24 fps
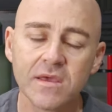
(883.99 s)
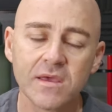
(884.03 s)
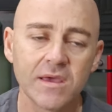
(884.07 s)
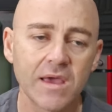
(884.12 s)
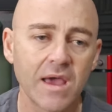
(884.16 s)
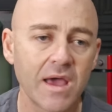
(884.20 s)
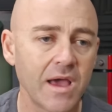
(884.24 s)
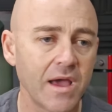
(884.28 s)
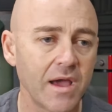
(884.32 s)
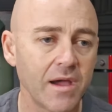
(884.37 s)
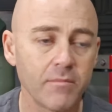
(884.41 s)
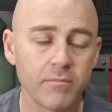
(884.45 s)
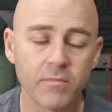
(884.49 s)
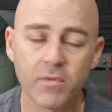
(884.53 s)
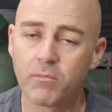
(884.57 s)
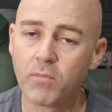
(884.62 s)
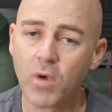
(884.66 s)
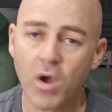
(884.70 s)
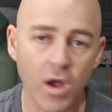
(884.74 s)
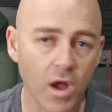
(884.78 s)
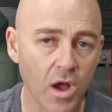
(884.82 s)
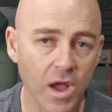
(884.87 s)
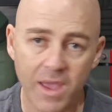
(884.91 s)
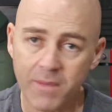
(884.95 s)

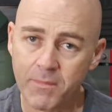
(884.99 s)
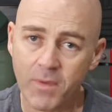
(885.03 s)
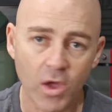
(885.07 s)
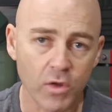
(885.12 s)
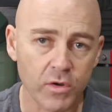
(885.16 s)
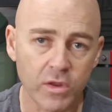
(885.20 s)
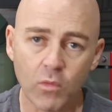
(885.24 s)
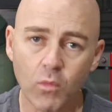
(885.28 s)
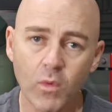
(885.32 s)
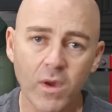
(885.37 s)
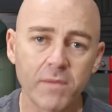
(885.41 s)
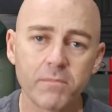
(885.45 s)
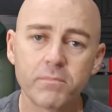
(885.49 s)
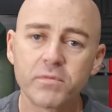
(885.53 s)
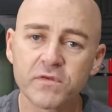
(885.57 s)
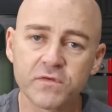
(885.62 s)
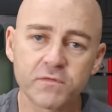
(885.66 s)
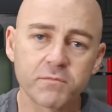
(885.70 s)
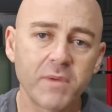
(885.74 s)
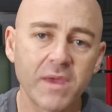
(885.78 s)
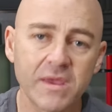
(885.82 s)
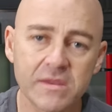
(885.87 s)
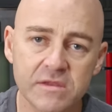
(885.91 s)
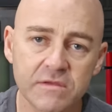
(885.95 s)
I am only one
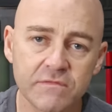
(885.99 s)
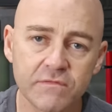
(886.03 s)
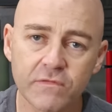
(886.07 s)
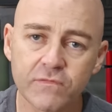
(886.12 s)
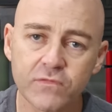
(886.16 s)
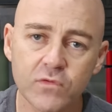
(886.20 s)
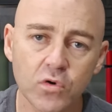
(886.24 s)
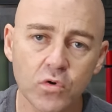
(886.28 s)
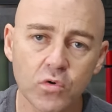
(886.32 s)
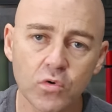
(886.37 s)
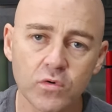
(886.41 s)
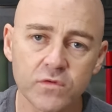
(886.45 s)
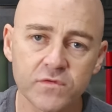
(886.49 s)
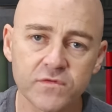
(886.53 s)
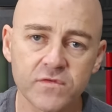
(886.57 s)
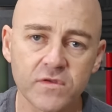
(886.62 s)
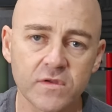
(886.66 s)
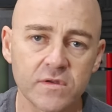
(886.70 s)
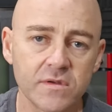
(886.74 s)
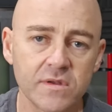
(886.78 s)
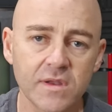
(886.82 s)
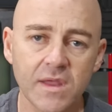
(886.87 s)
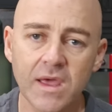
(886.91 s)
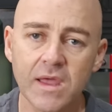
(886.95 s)
perspective, of course,
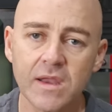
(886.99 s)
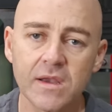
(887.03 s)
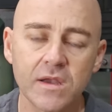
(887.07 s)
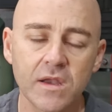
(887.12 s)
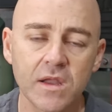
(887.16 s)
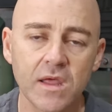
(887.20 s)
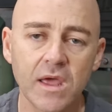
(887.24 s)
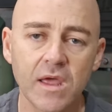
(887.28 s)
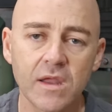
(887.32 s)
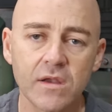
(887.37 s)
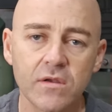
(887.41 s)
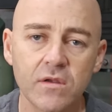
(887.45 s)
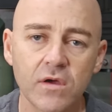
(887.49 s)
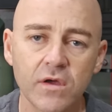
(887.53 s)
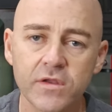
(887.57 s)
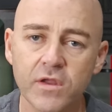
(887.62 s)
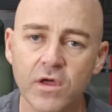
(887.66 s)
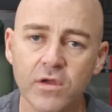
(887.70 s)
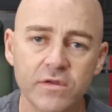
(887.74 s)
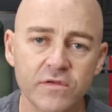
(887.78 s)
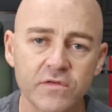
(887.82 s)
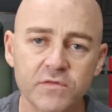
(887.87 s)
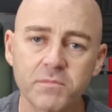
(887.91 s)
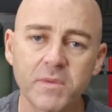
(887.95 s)
and I
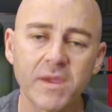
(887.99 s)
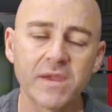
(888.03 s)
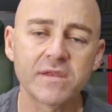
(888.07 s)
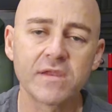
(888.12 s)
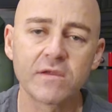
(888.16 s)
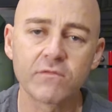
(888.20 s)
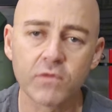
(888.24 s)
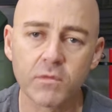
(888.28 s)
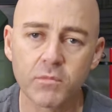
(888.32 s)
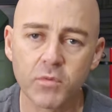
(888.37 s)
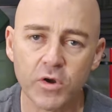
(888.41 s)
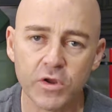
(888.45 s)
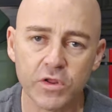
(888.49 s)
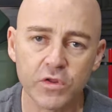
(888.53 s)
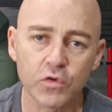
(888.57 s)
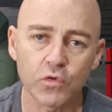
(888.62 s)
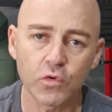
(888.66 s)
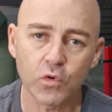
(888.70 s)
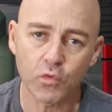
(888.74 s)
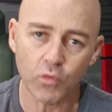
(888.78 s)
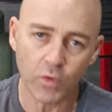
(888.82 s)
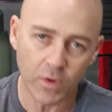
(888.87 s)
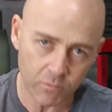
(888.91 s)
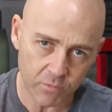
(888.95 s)
don't expect everybody to
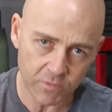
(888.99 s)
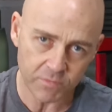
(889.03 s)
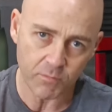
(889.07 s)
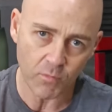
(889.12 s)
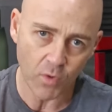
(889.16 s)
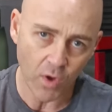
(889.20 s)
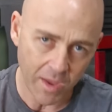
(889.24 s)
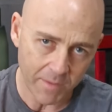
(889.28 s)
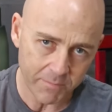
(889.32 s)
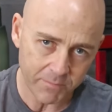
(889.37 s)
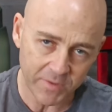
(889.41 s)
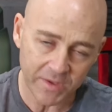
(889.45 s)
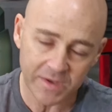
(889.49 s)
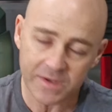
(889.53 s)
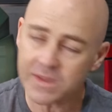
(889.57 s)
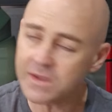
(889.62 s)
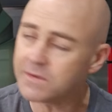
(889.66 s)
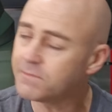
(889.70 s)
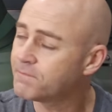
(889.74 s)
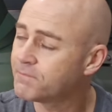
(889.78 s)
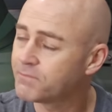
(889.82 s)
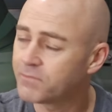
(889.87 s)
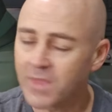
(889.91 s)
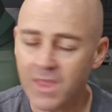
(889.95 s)
agree with my opinion.